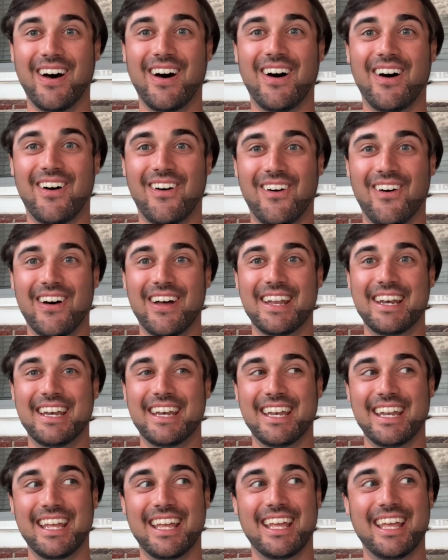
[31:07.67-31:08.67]
on
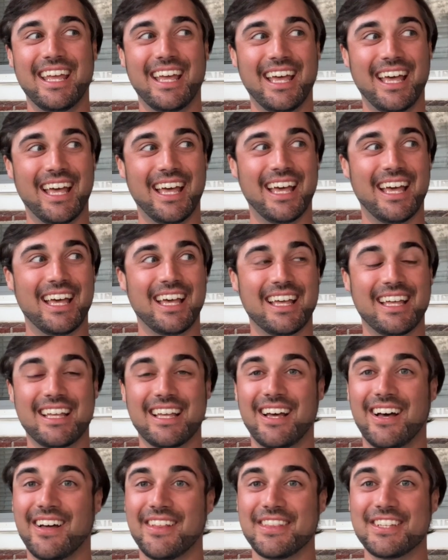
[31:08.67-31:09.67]

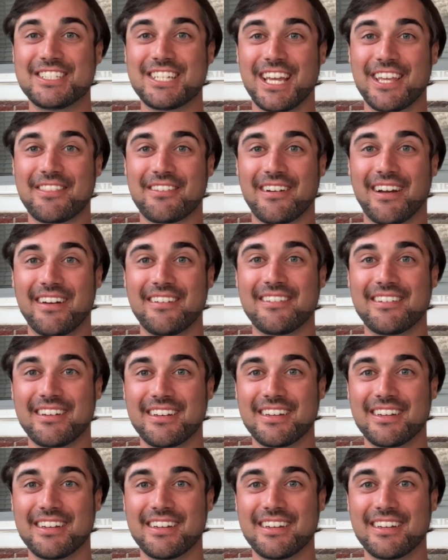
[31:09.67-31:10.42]
the Jethro.